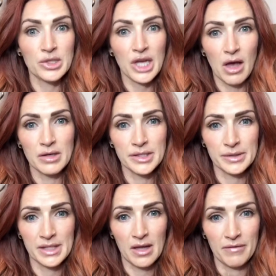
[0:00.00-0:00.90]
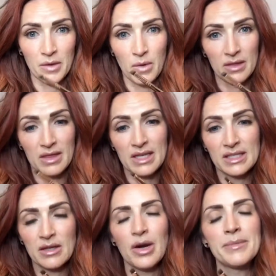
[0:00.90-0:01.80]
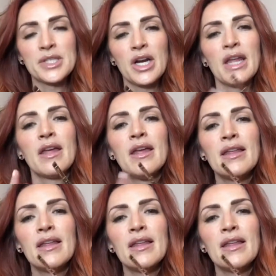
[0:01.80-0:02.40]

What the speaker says: which I also sell if you want this, or I'm sorry,